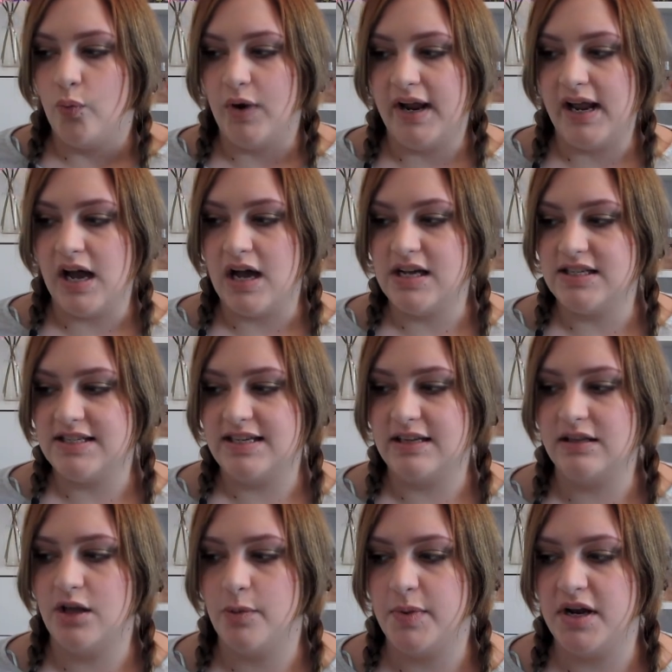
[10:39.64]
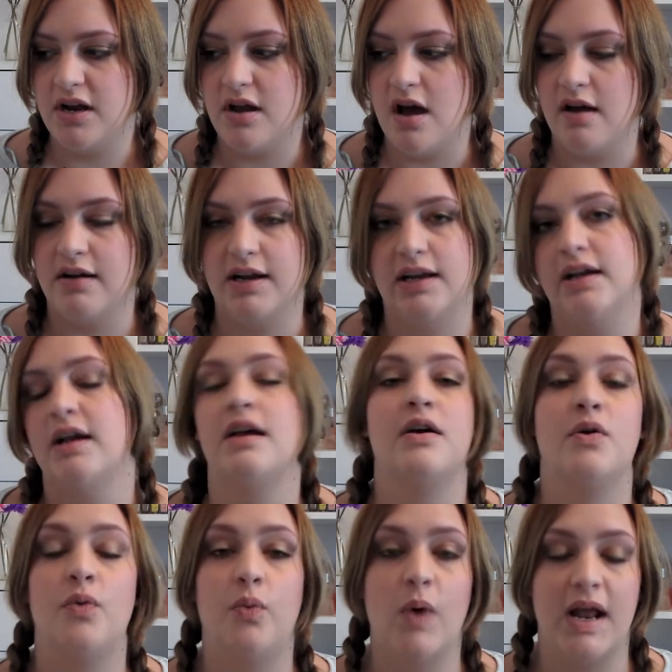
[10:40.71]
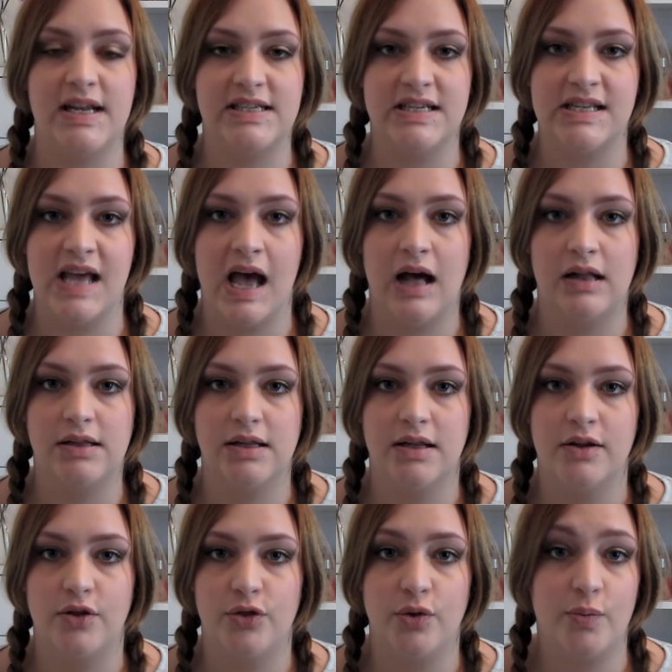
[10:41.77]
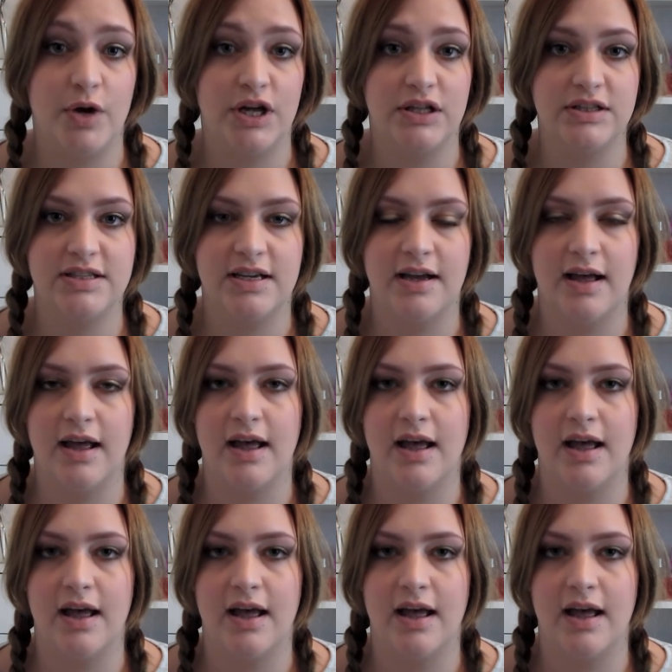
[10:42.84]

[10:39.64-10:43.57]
we are still umming and ahhing when to tell the world.